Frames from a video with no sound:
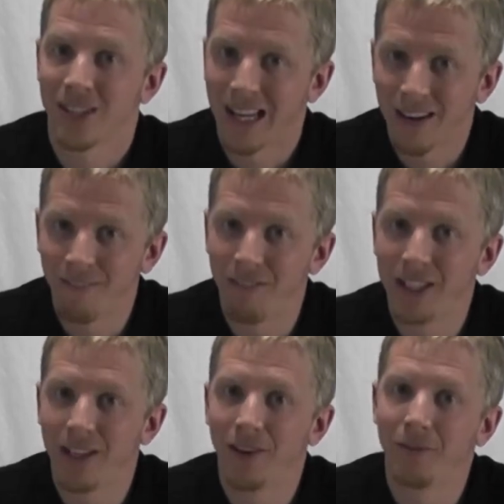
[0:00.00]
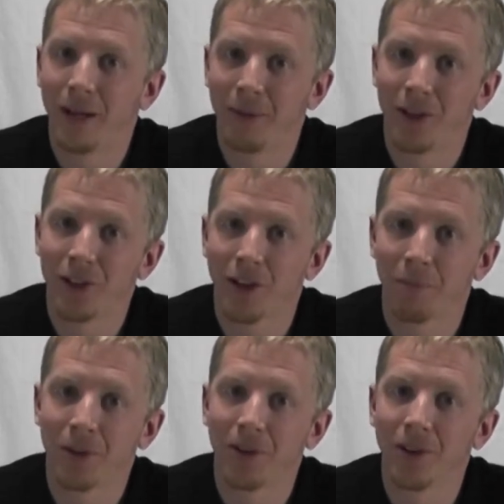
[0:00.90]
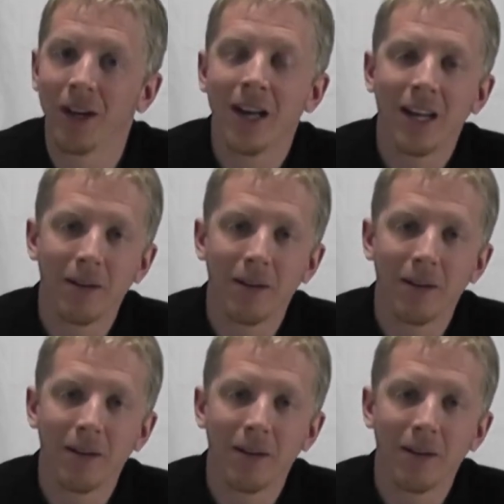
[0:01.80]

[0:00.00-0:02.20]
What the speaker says: a lot of video maybe on your computer,